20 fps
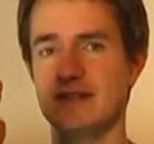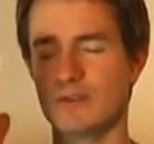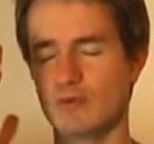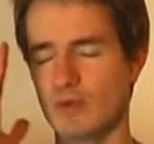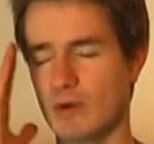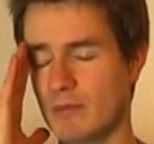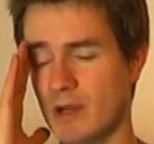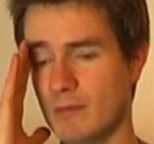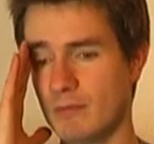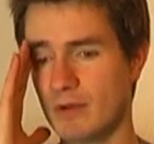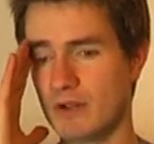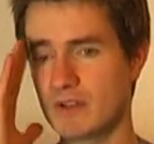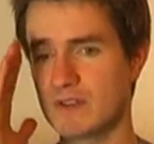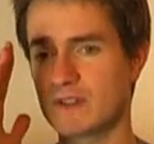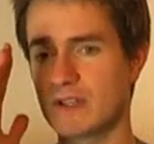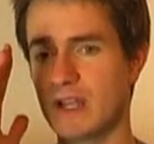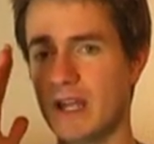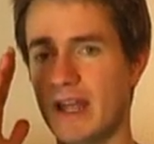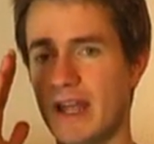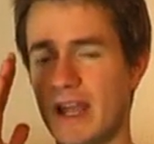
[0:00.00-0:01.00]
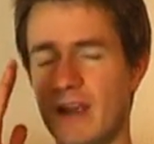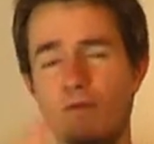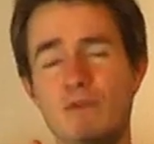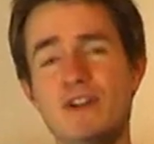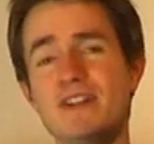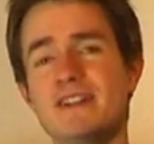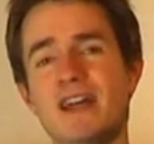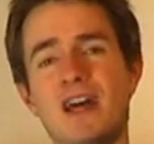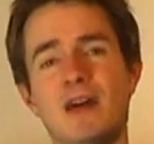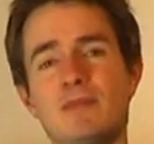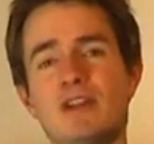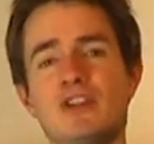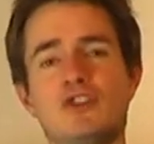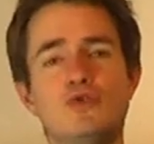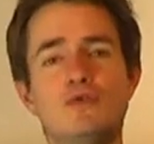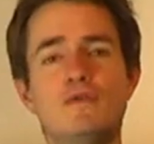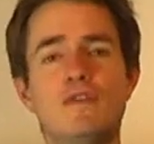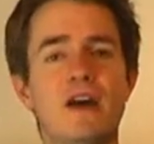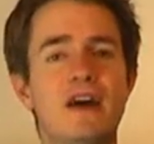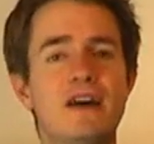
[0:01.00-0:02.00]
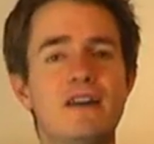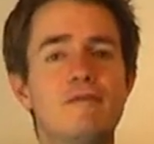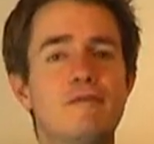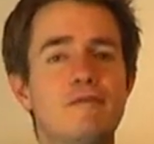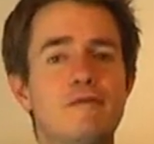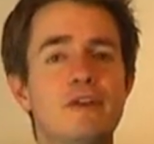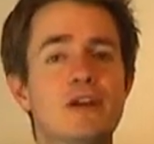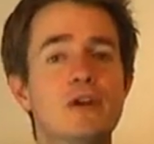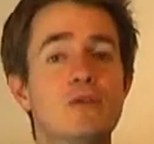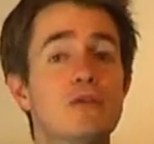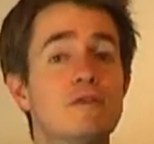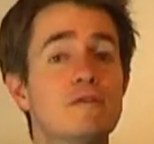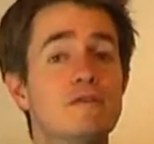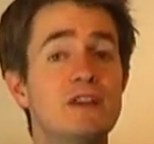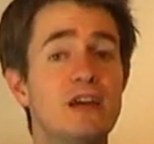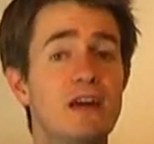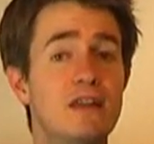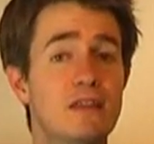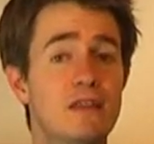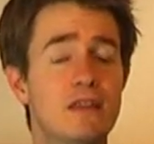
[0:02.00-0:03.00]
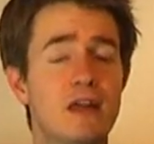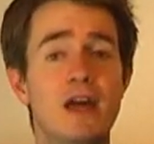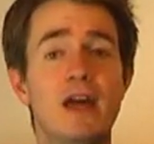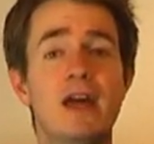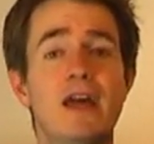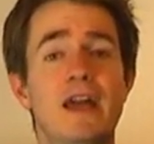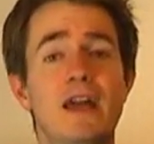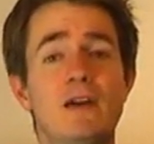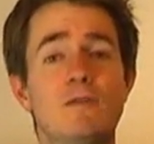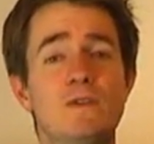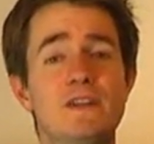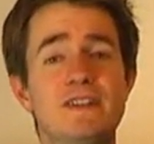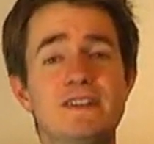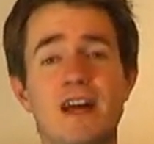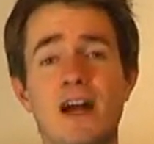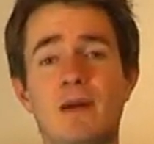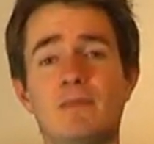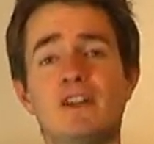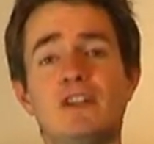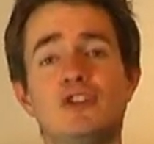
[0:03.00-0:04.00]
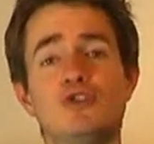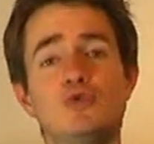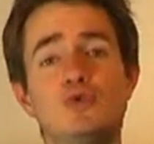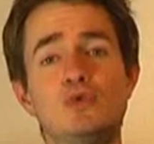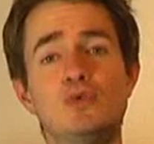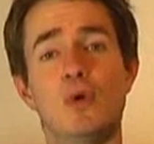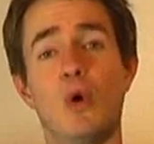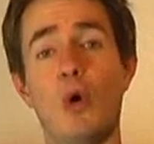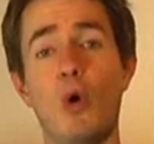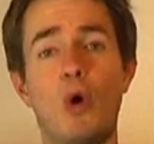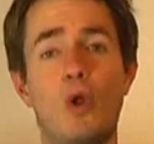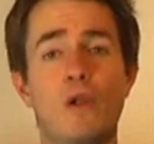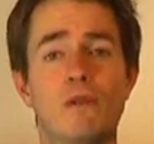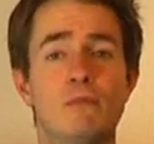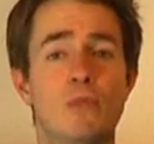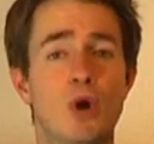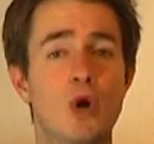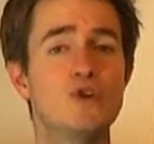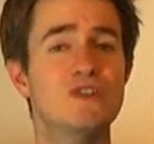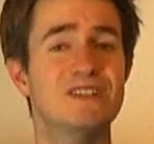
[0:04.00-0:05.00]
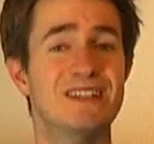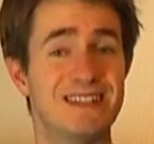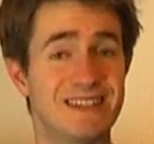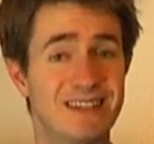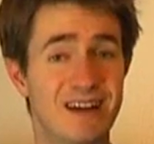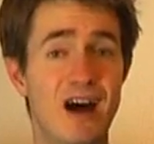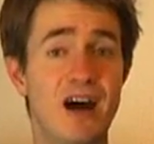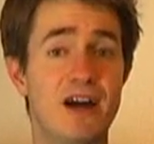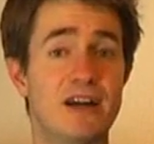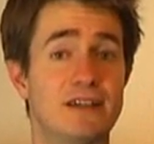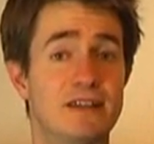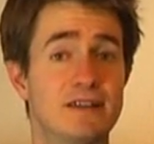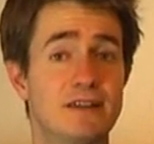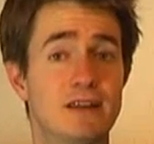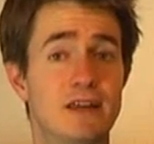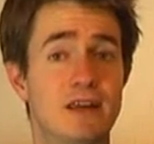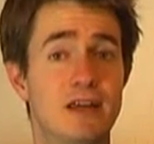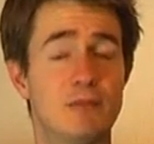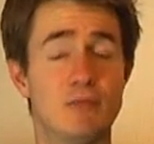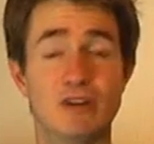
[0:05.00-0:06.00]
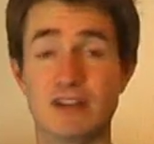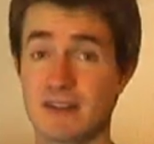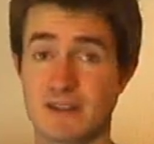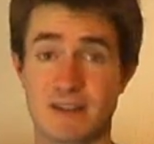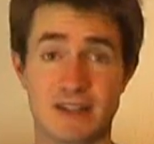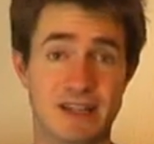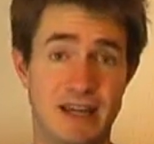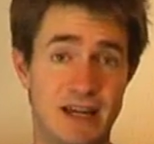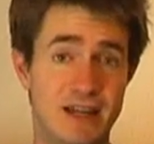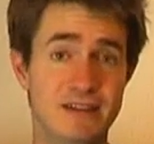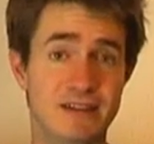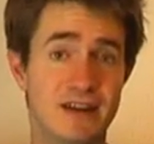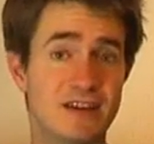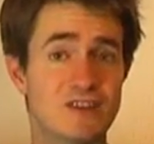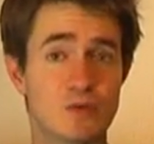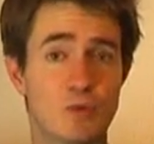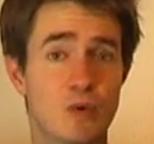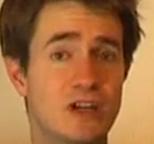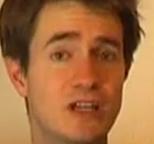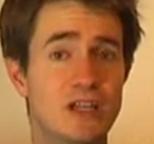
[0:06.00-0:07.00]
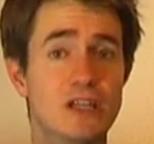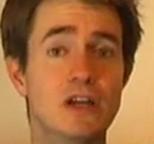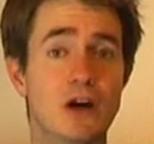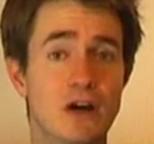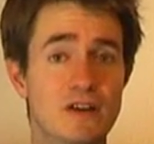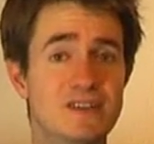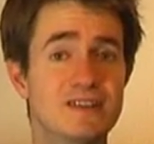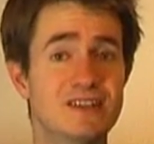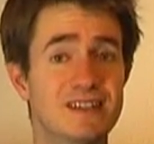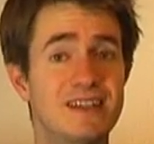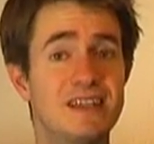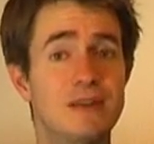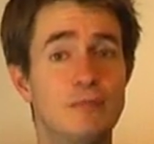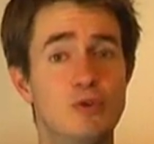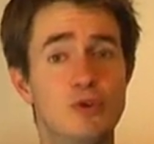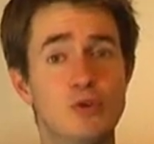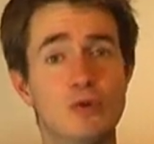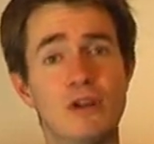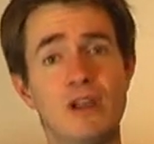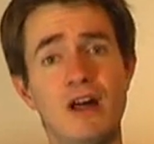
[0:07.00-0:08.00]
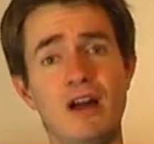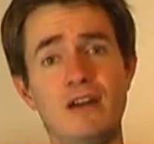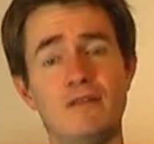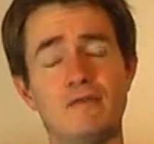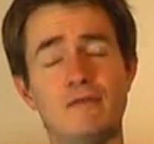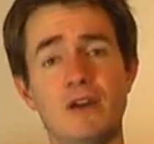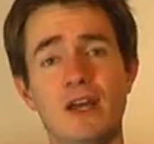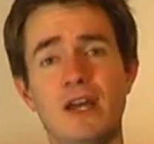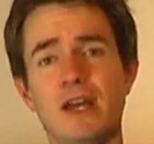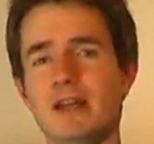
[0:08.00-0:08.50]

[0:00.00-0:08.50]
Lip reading: It remembers every time that you've had a fear of death, every time that you almost died. Because again, that's what it does to keep you alive.